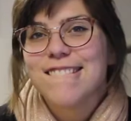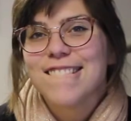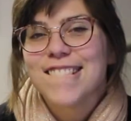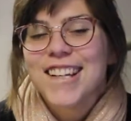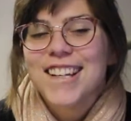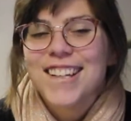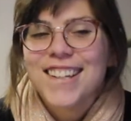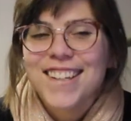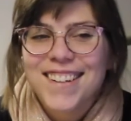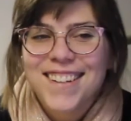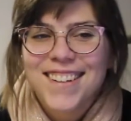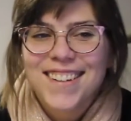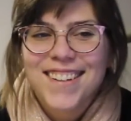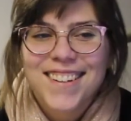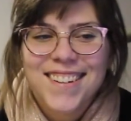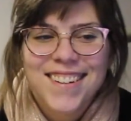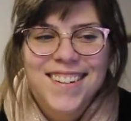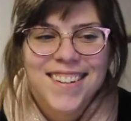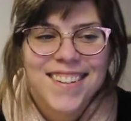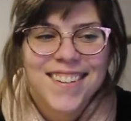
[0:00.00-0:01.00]

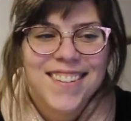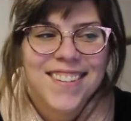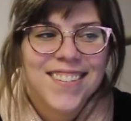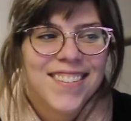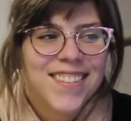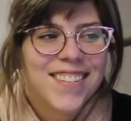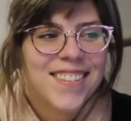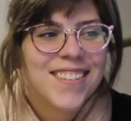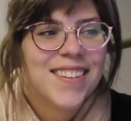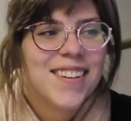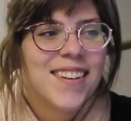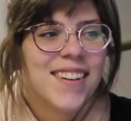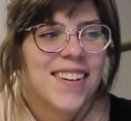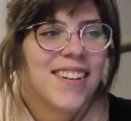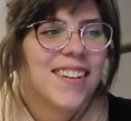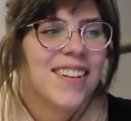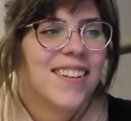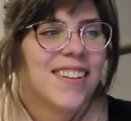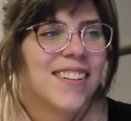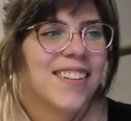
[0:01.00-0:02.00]

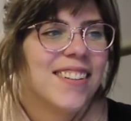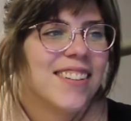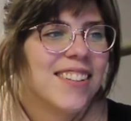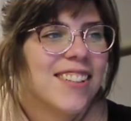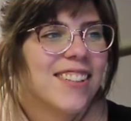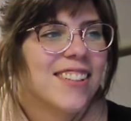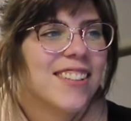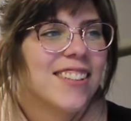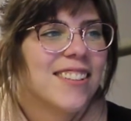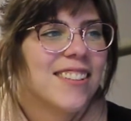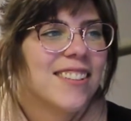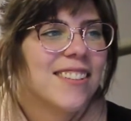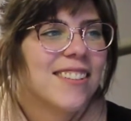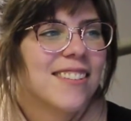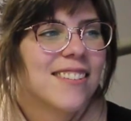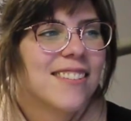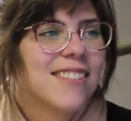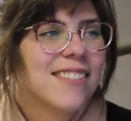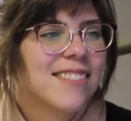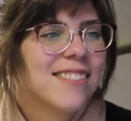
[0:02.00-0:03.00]

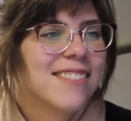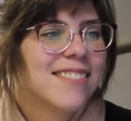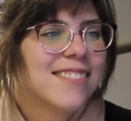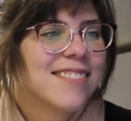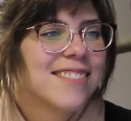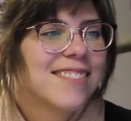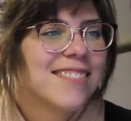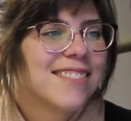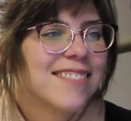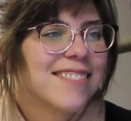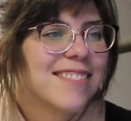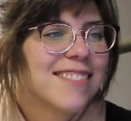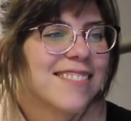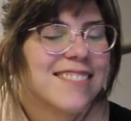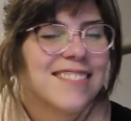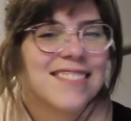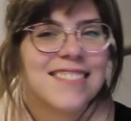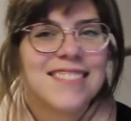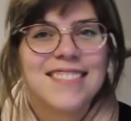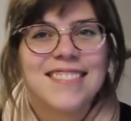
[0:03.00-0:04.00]

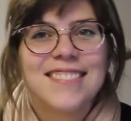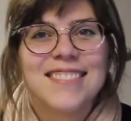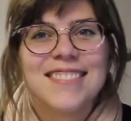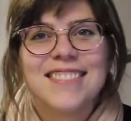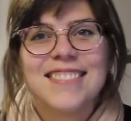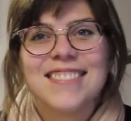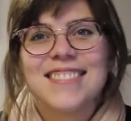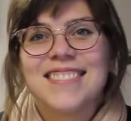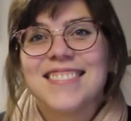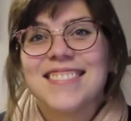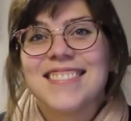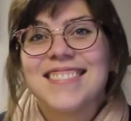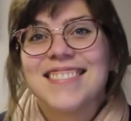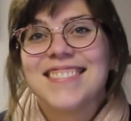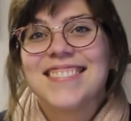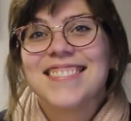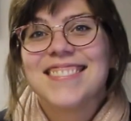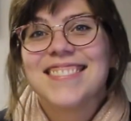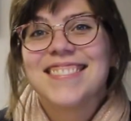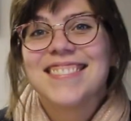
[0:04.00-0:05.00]

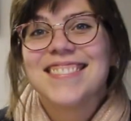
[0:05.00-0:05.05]
This person isn't speaking.